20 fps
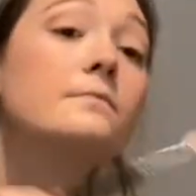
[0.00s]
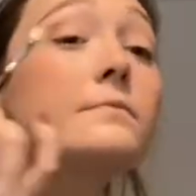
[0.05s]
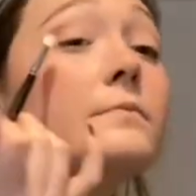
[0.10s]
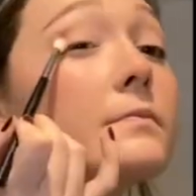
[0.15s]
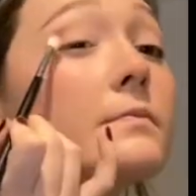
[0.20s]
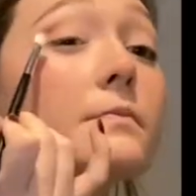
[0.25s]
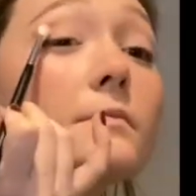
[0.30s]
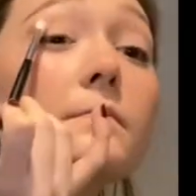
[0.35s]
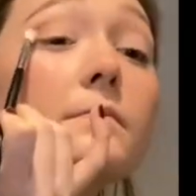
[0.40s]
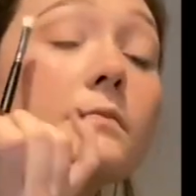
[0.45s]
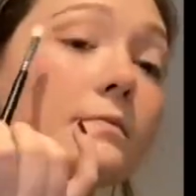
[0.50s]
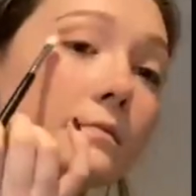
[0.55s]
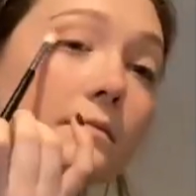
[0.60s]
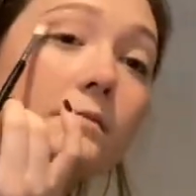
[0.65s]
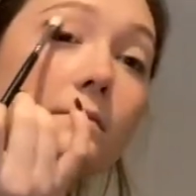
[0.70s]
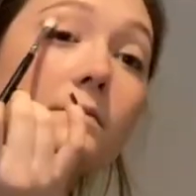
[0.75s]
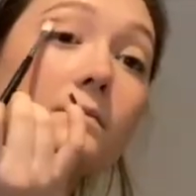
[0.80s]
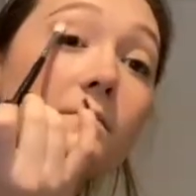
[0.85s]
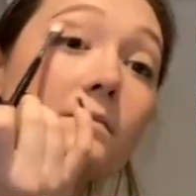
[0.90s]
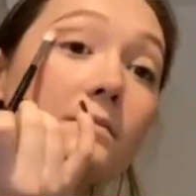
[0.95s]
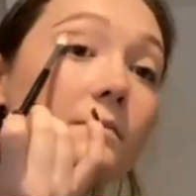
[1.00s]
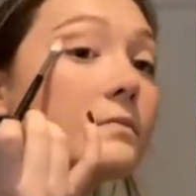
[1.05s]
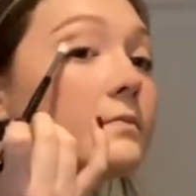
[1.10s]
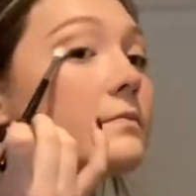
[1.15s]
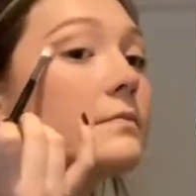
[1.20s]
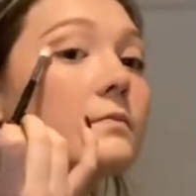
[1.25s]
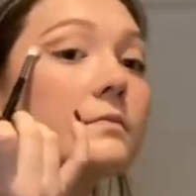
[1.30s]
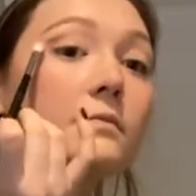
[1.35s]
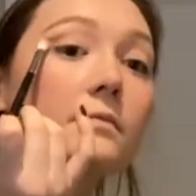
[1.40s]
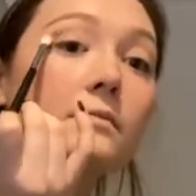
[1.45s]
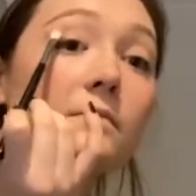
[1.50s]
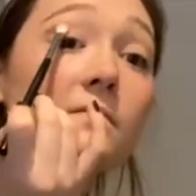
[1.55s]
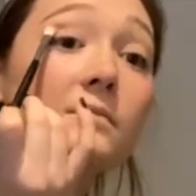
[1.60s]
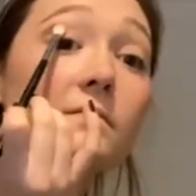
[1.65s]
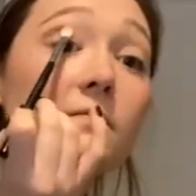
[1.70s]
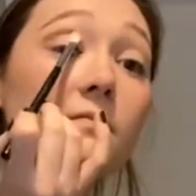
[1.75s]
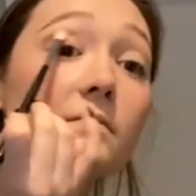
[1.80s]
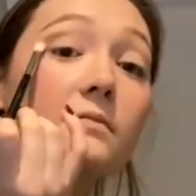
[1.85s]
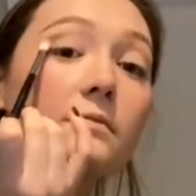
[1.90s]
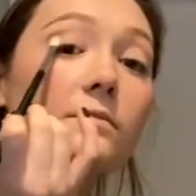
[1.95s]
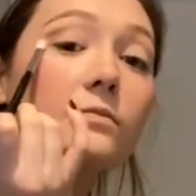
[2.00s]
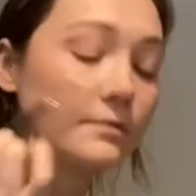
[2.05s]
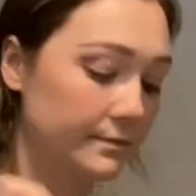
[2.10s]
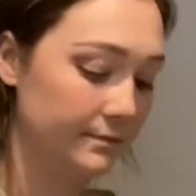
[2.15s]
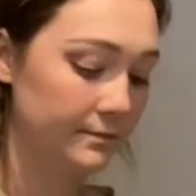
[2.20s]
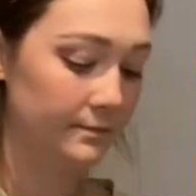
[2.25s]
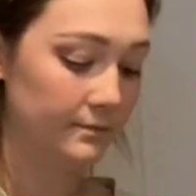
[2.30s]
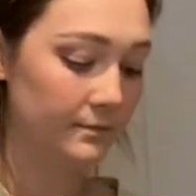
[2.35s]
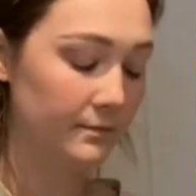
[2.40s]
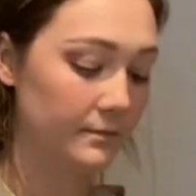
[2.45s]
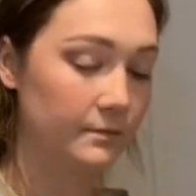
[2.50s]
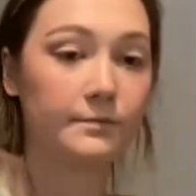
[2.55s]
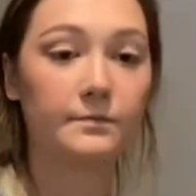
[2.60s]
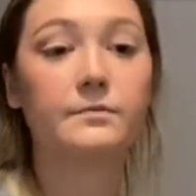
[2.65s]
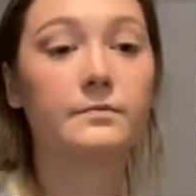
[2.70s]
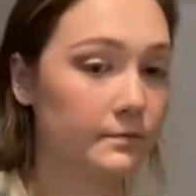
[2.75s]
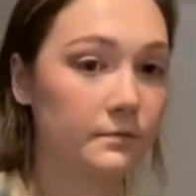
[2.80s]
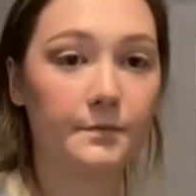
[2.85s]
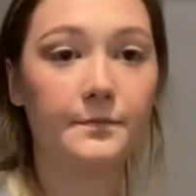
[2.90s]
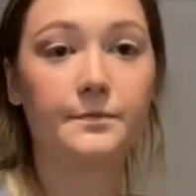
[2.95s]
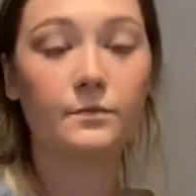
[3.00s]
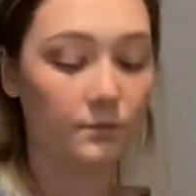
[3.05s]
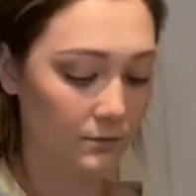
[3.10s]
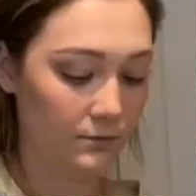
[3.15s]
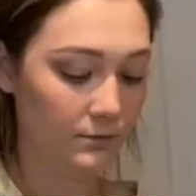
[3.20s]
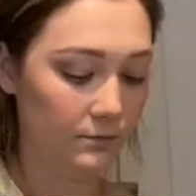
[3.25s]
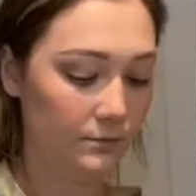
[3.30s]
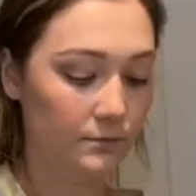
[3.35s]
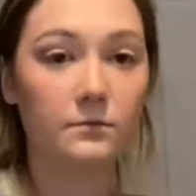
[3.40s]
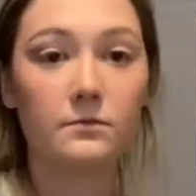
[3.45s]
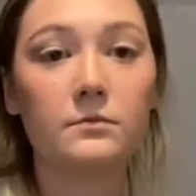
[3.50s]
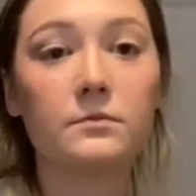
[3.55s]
and using that to contour out my crease.